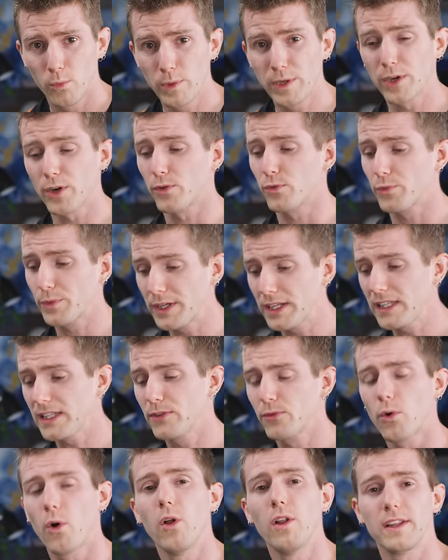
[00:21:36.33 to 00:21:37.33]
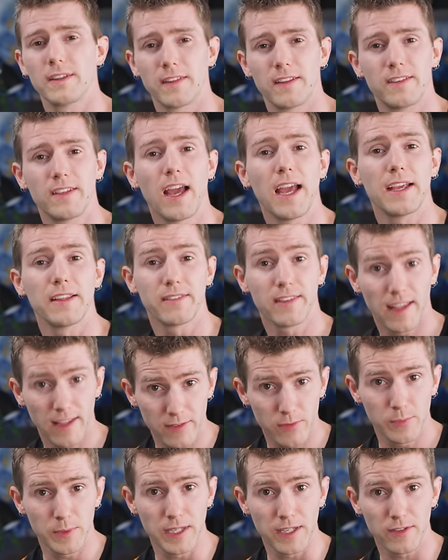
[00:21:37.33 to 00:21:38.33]
we are really rolling the dice
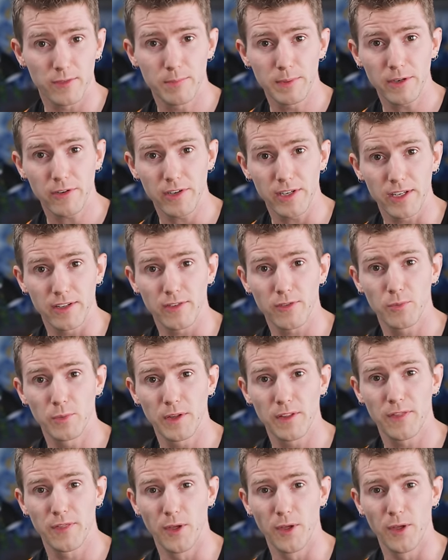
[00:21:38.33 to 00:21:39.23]
as we experienced with